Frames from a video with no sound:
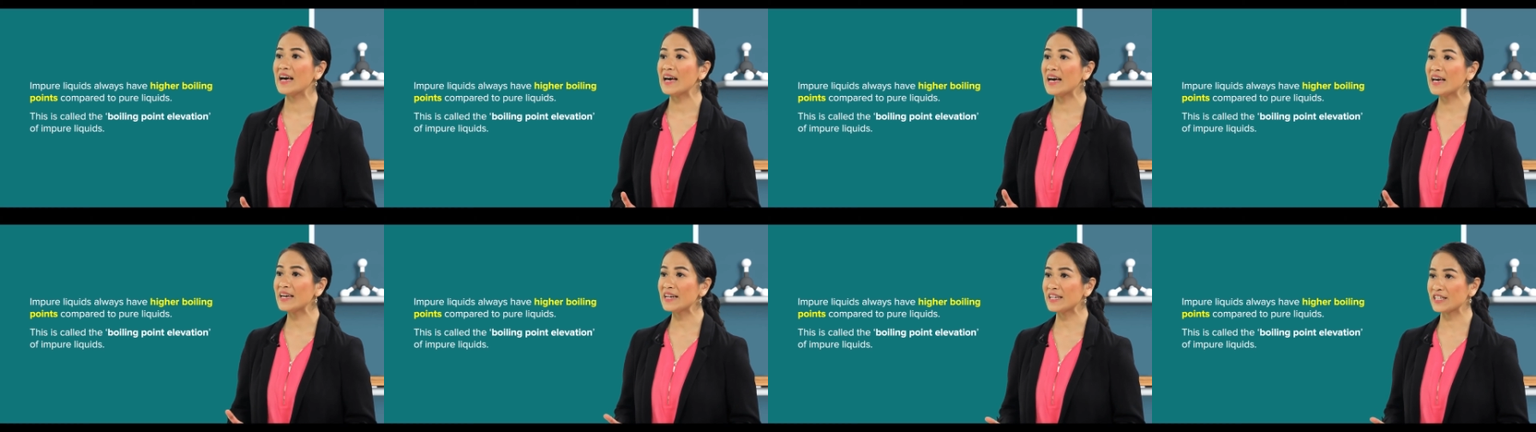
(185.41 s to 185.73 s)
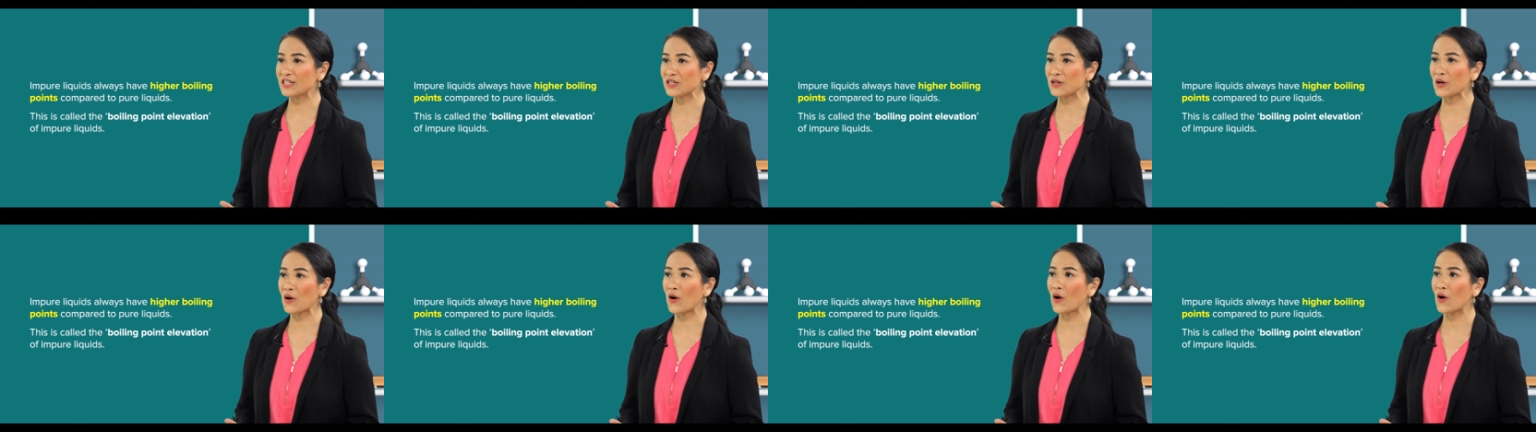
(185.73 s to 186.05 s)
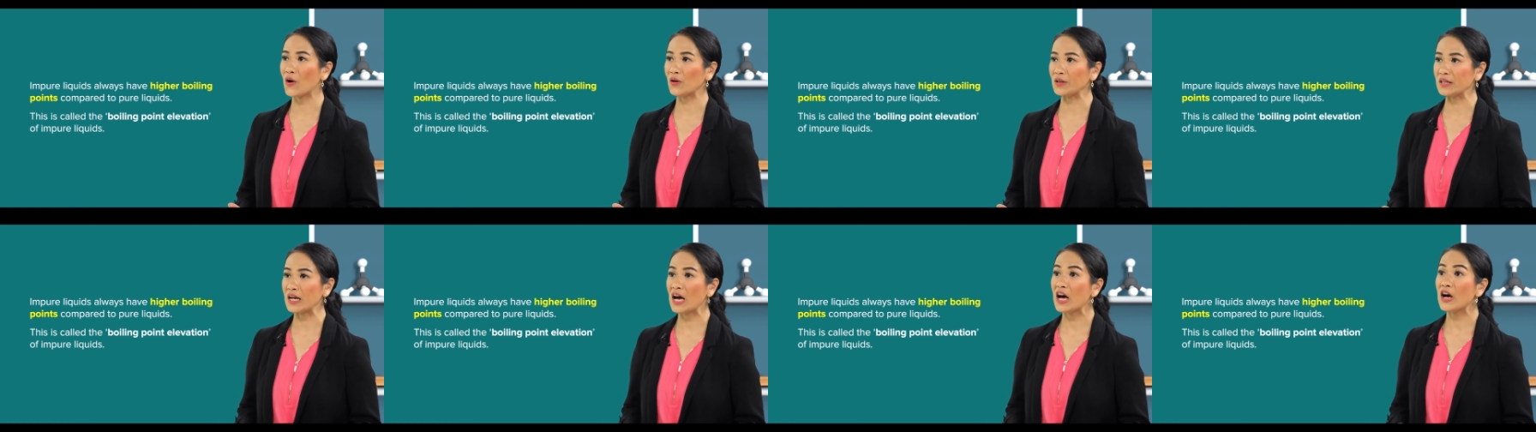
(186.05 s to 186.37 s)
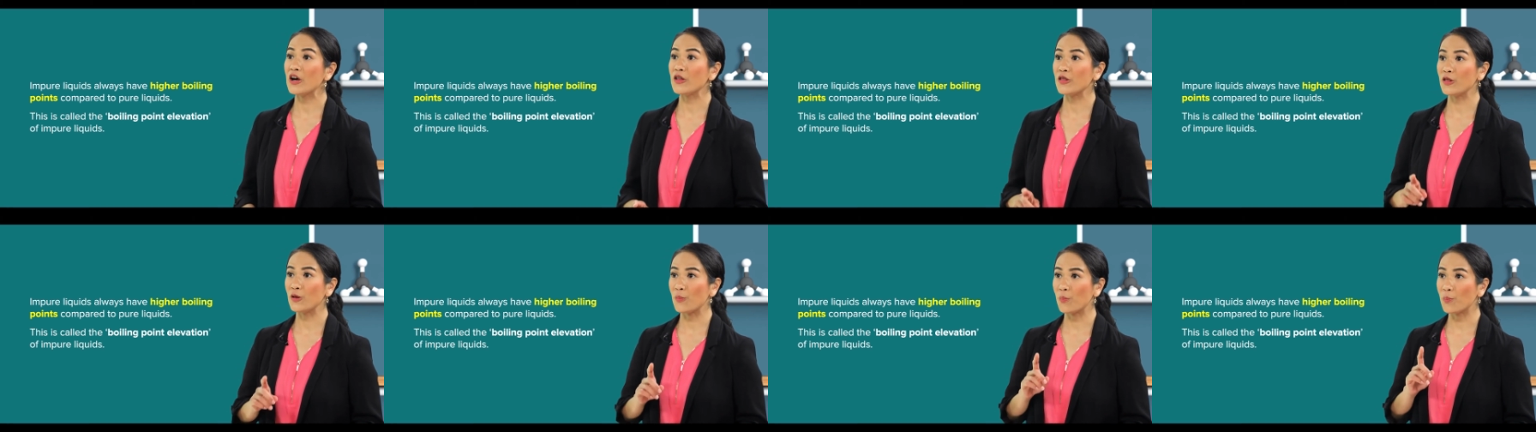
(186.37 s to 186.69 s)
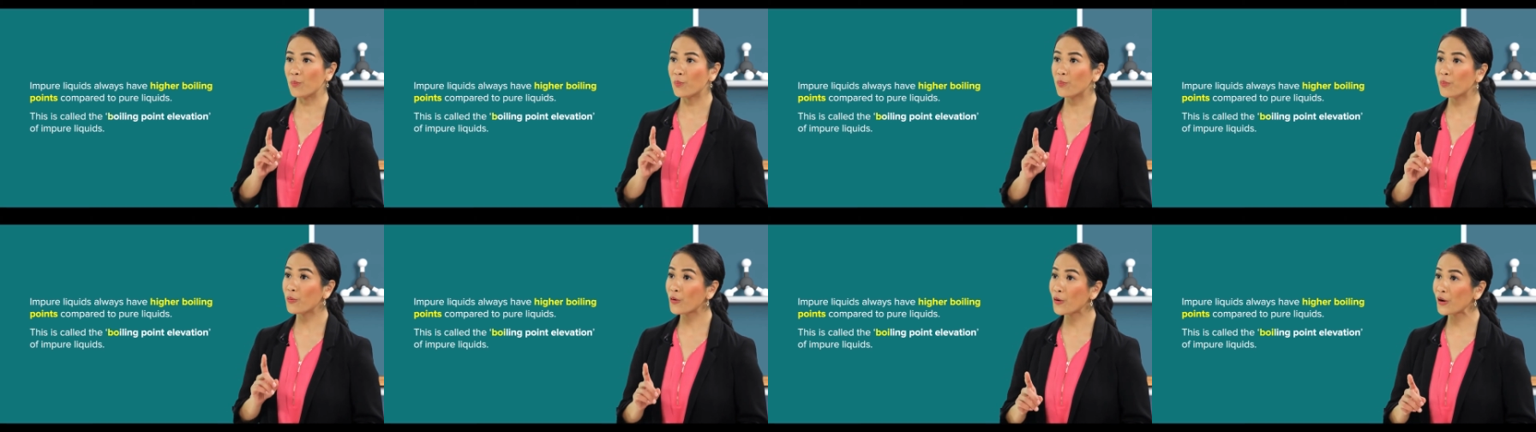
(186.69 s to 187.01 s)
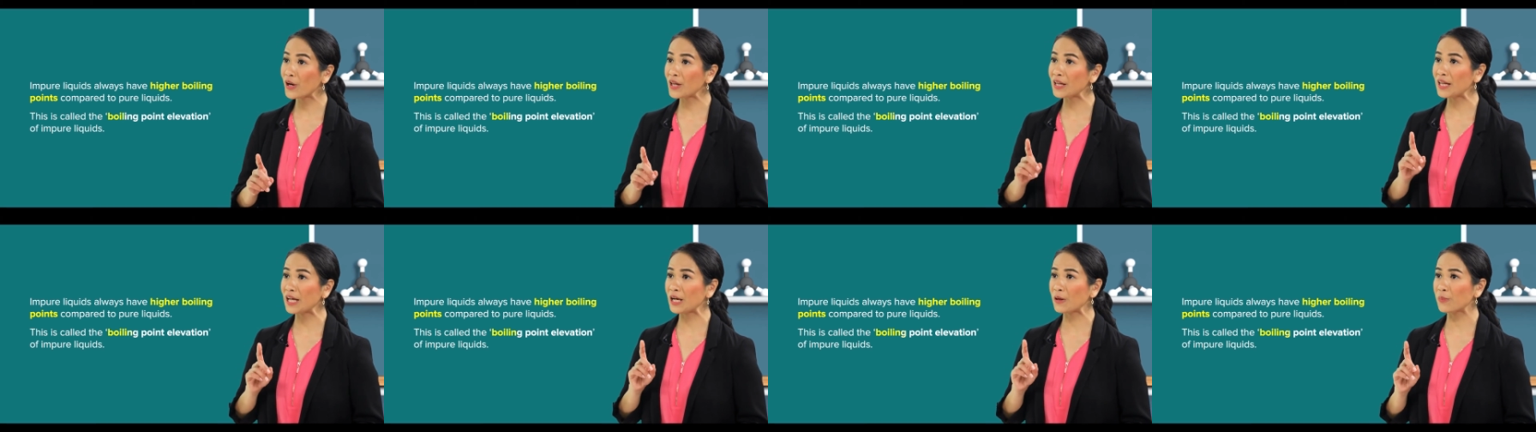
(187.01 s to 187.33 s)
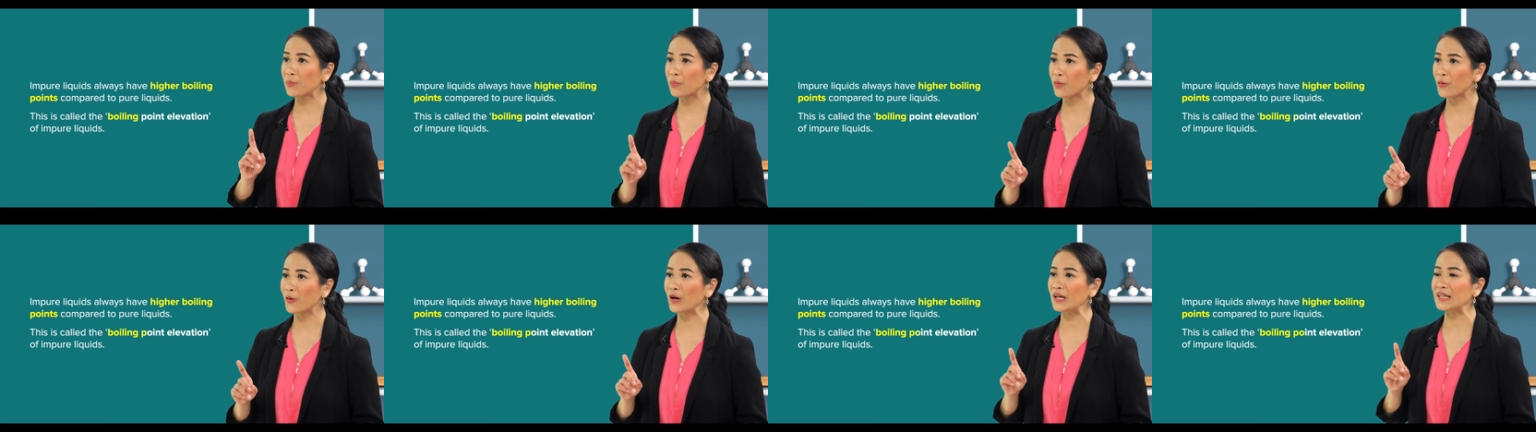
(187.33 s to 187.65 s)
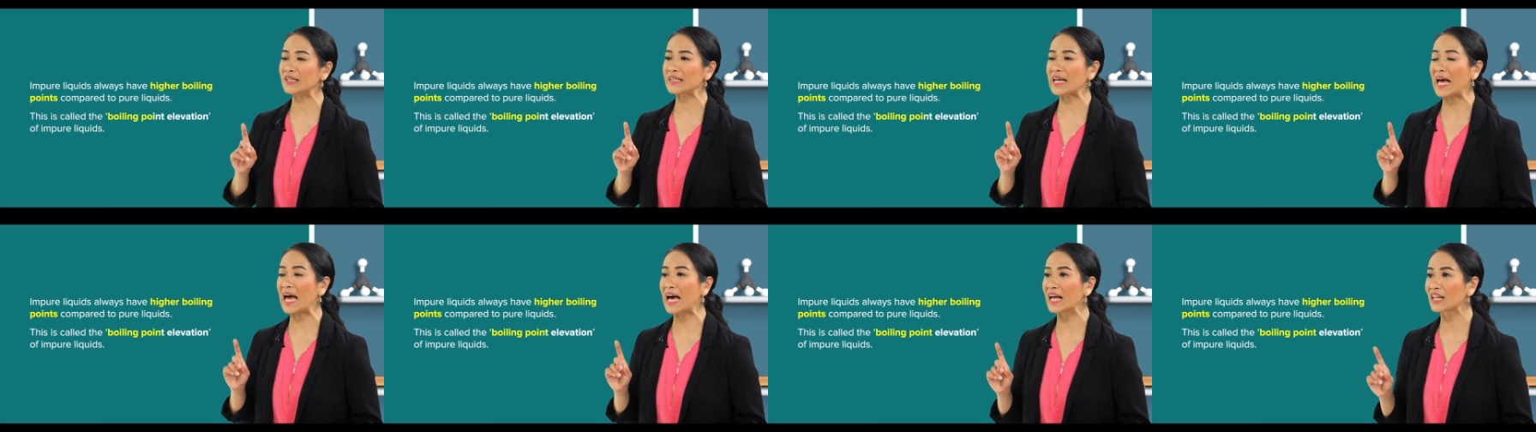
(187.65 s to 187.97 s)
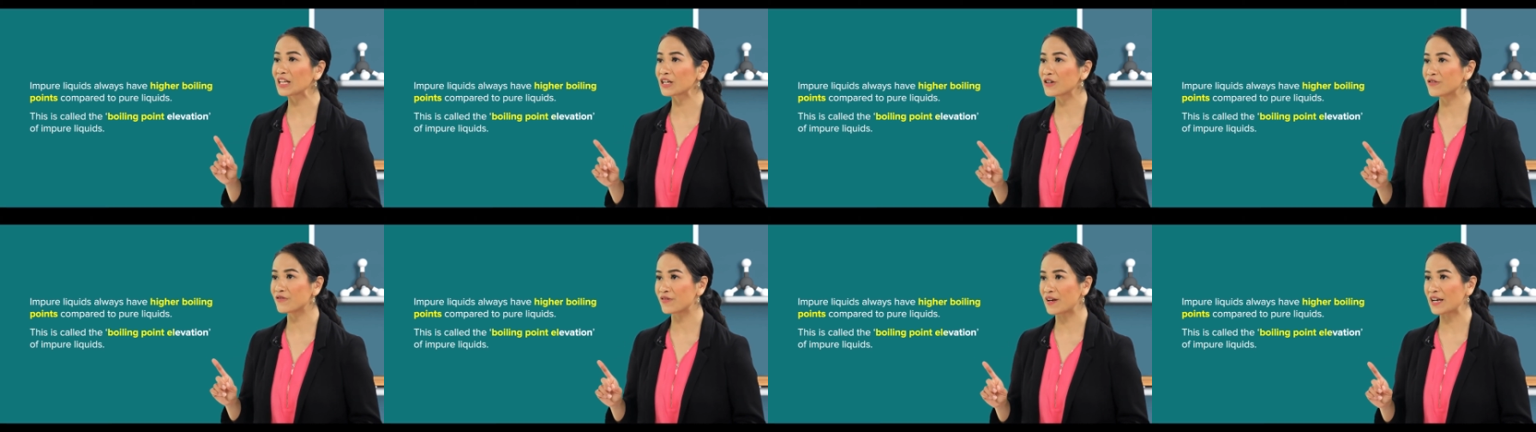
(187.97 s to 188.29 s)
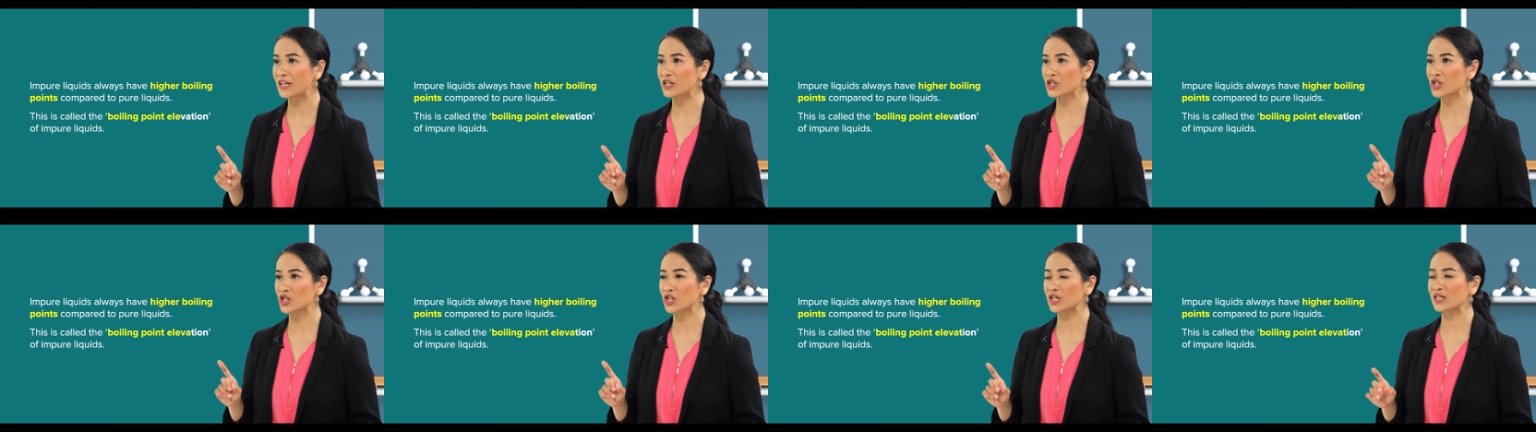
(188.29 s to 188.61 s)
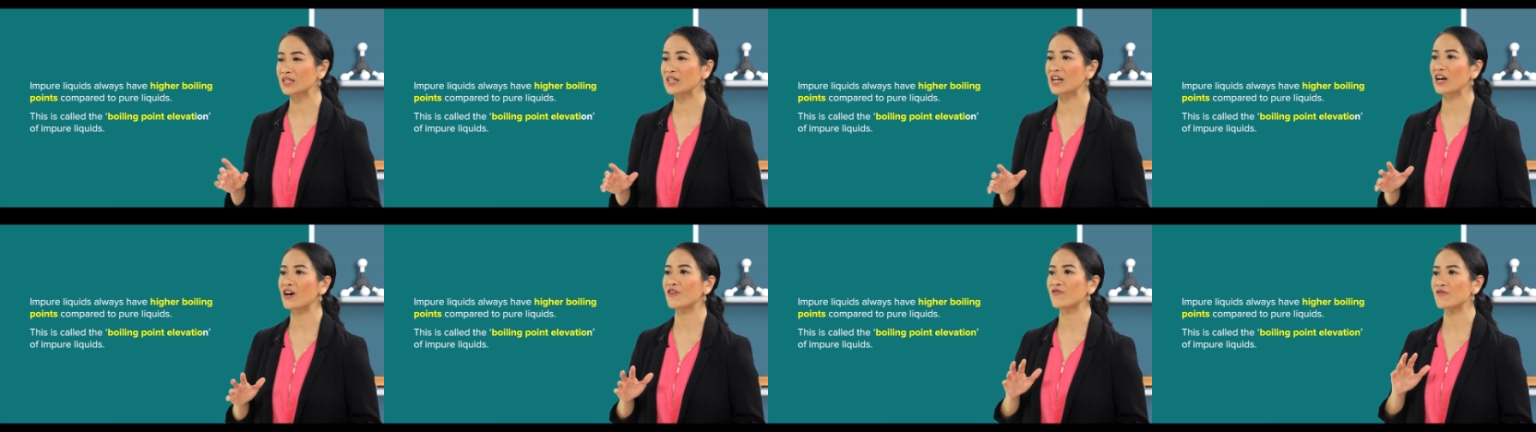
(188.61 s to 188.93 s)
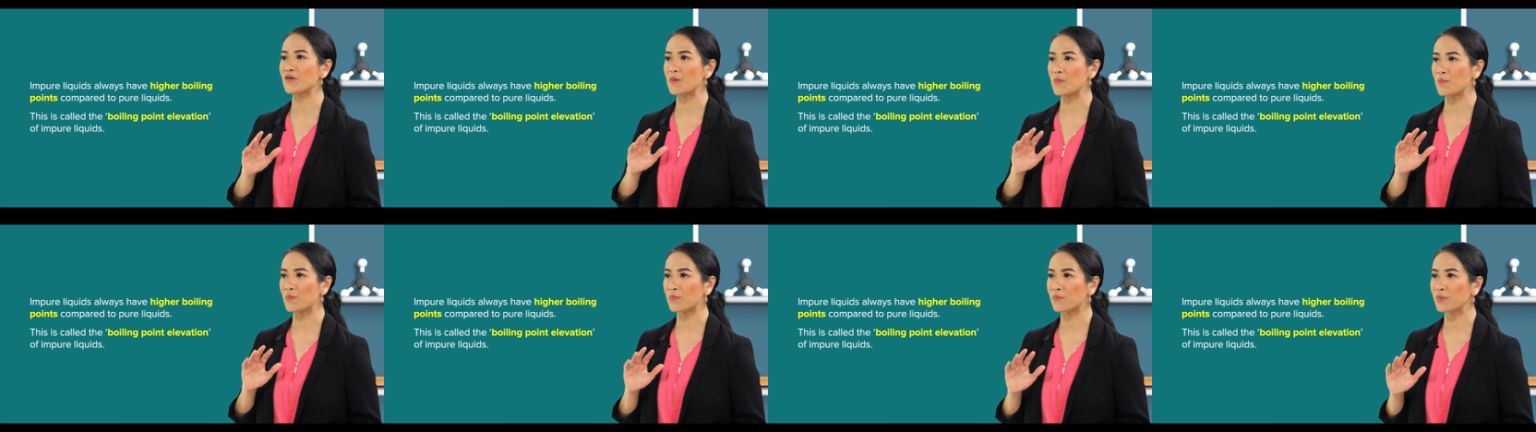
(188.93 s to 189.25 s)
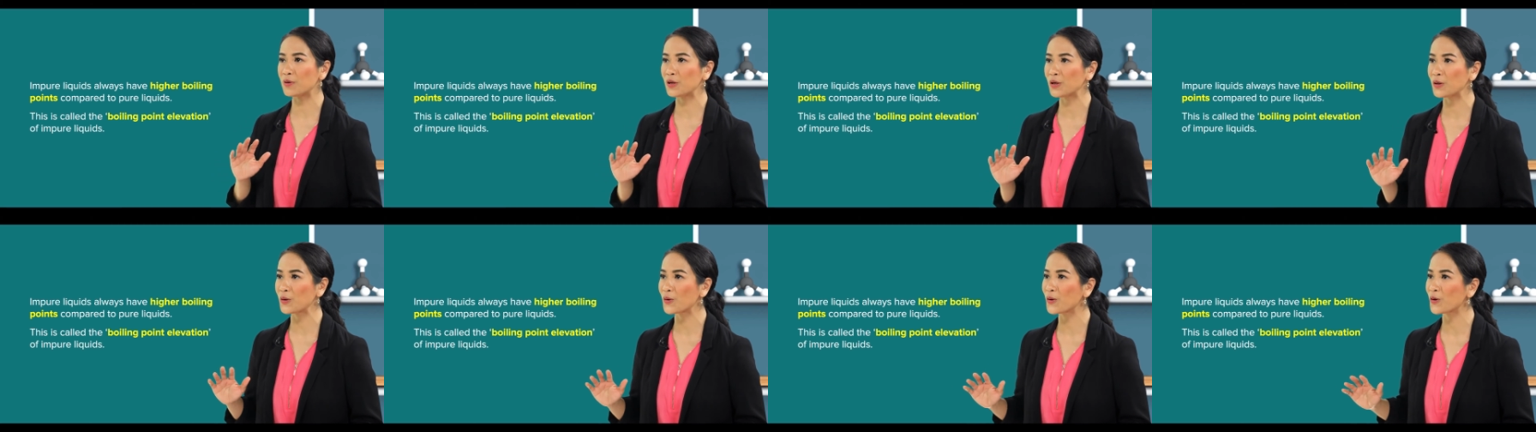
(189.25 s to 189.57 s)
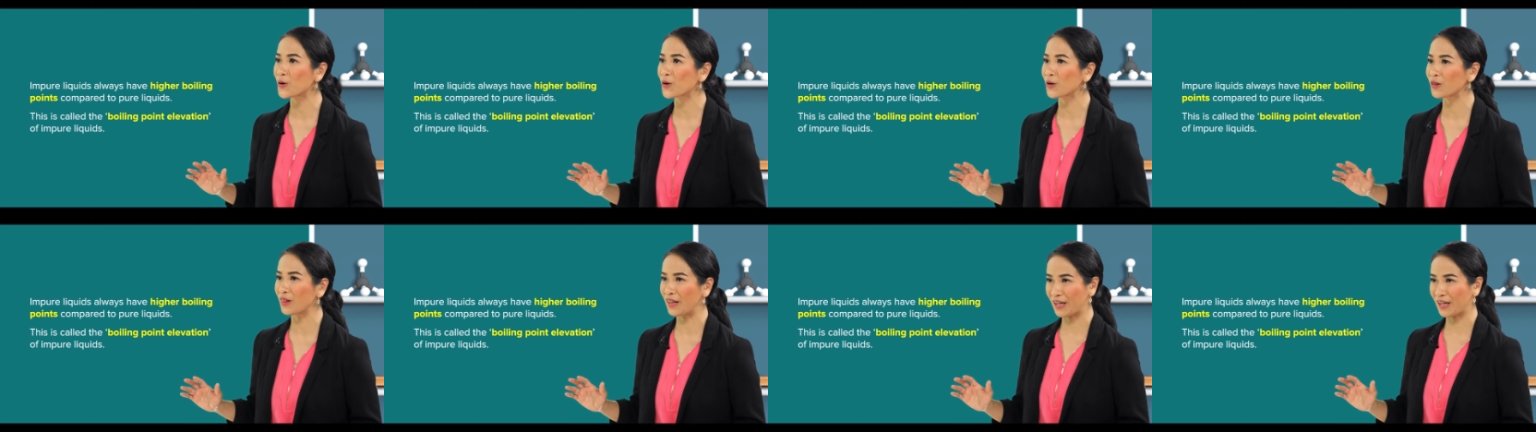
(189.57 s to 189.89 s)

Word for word: It is called the boiling point elevation of impure